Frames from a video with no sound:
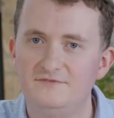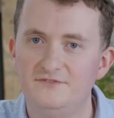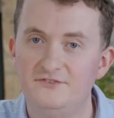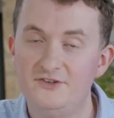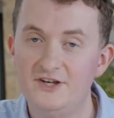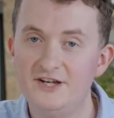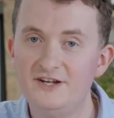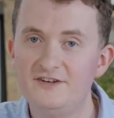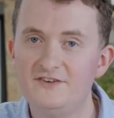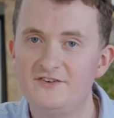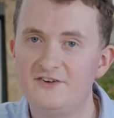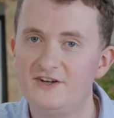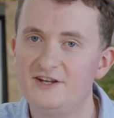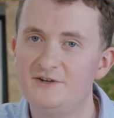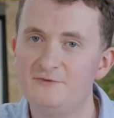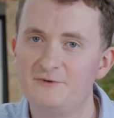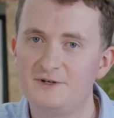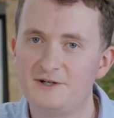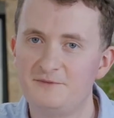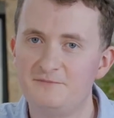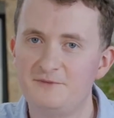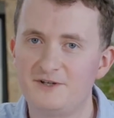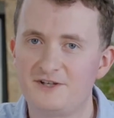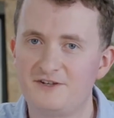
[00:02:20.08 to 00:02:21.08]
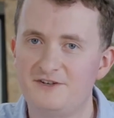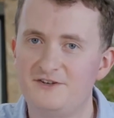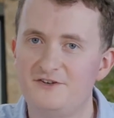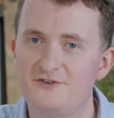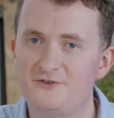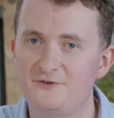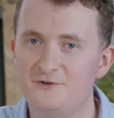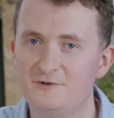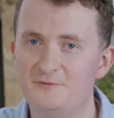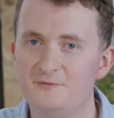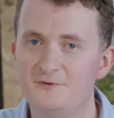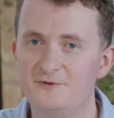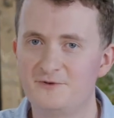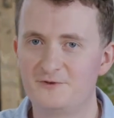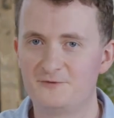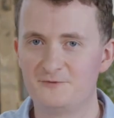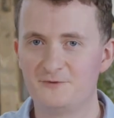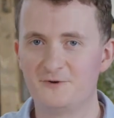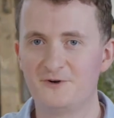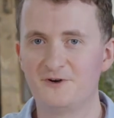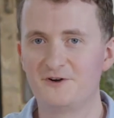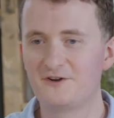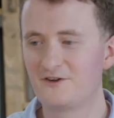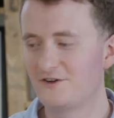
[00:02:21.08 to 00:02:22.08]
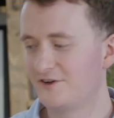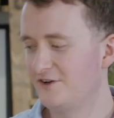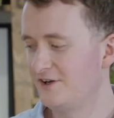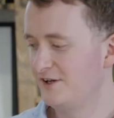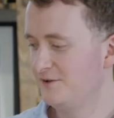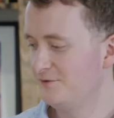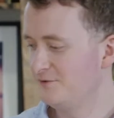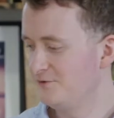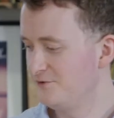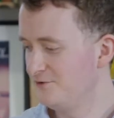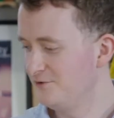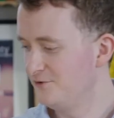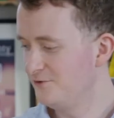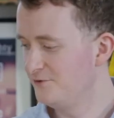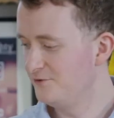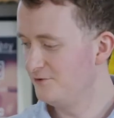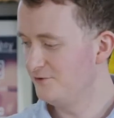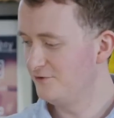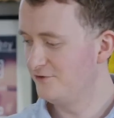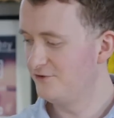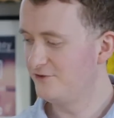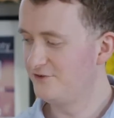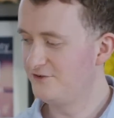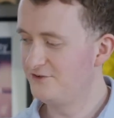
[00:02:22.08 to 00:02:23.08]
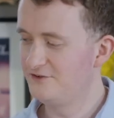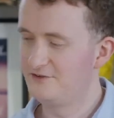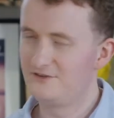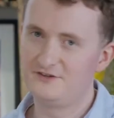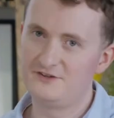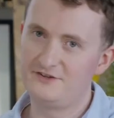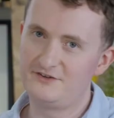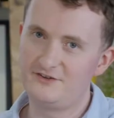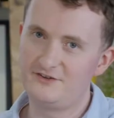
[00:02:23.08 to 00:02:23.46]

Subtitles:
Day to day, when I'm making a storyboard at work, I would use a